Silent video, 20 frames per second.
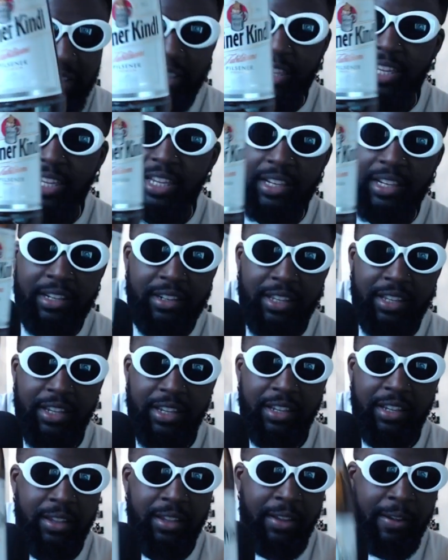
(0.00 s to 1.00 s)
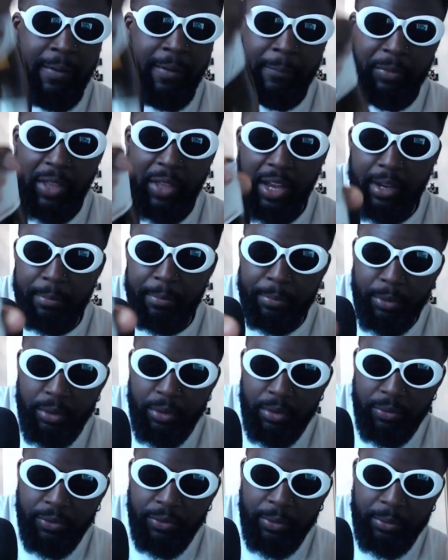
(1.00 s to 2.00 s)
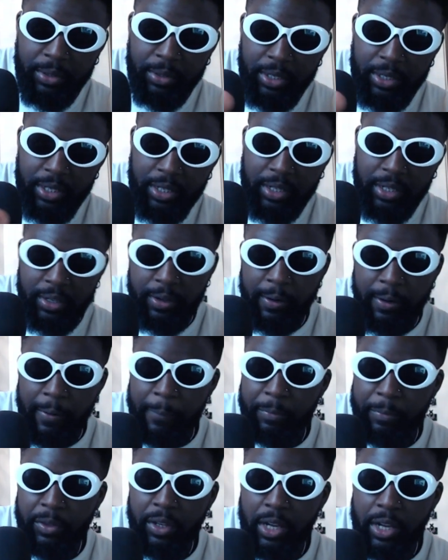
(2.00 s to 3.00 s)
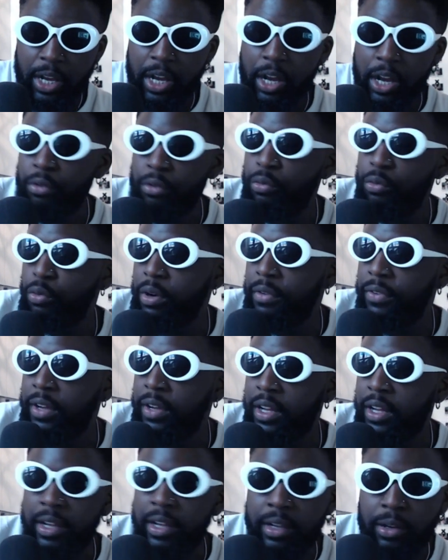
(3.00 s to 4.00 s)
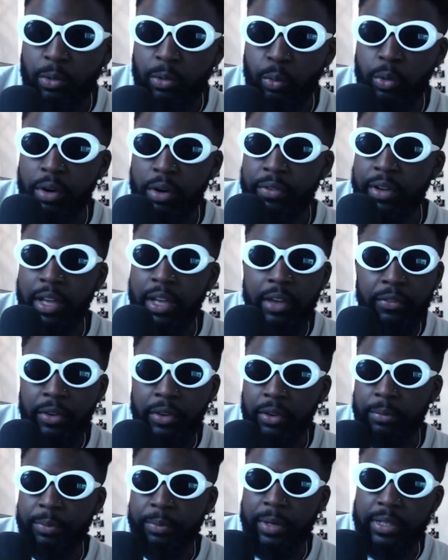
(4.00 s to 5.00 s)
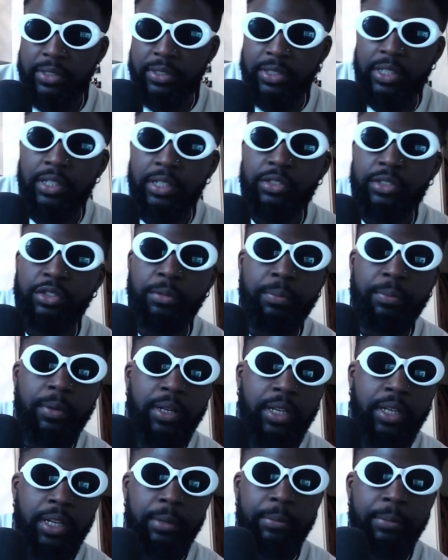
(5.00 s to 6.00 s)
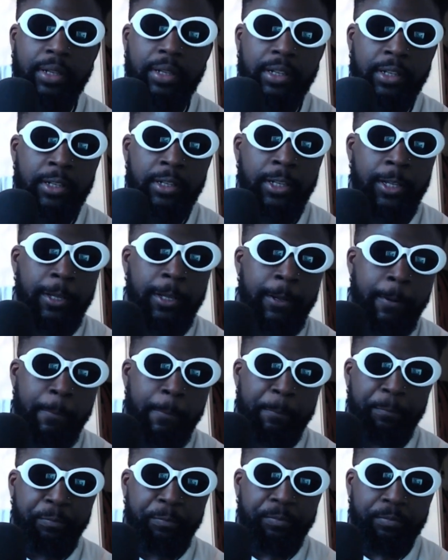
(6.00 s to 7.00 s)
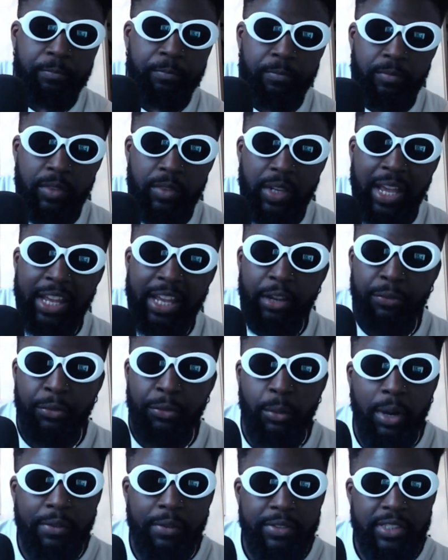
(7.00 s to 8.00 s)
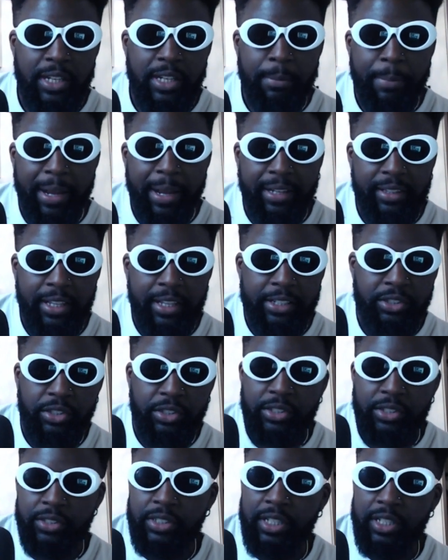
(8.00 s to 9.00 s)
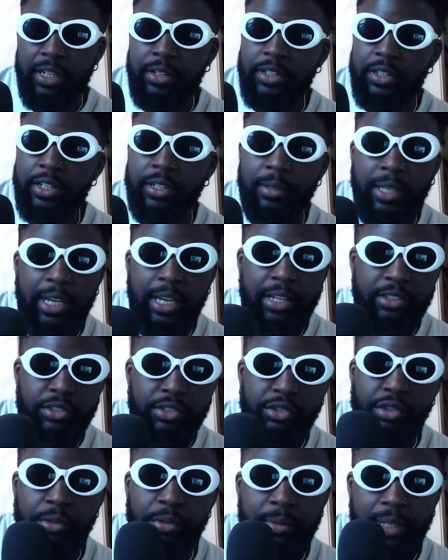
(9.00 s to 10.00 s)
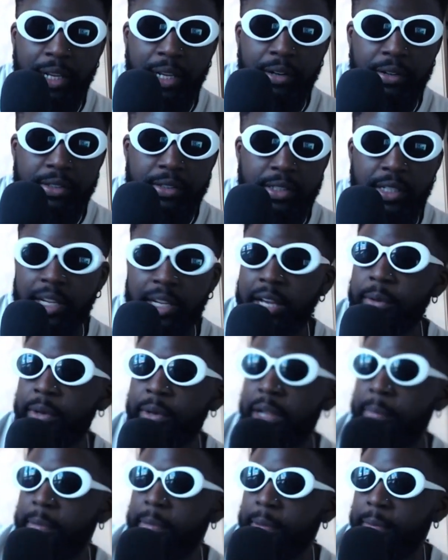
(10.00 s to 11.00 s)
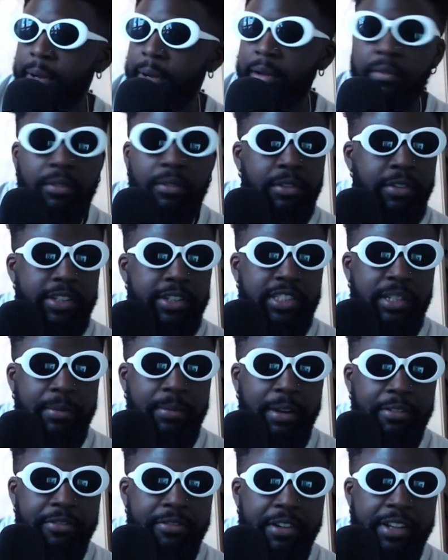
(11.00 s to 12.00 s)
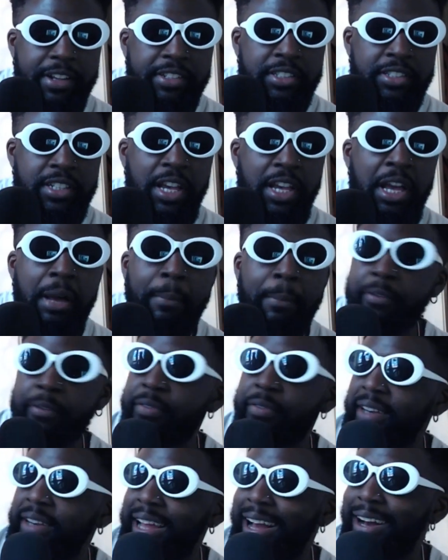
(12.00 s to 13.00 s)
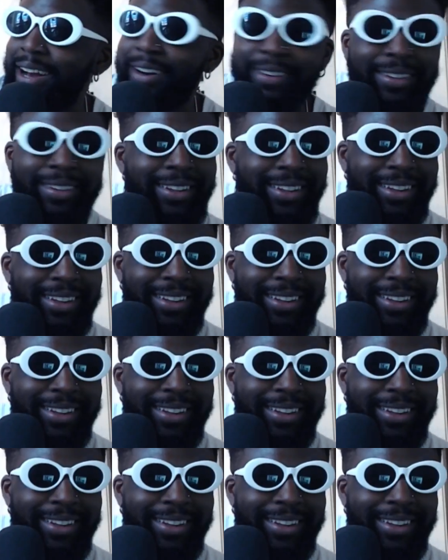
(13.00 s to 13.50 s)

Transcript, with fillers: Kind here that I bought from the River, how you pronounce it, the supermarket in Berlin, and a few others in the back there, as you can see, that are gonna get consumed later on tonight when I meet my rest of my friends. But for now,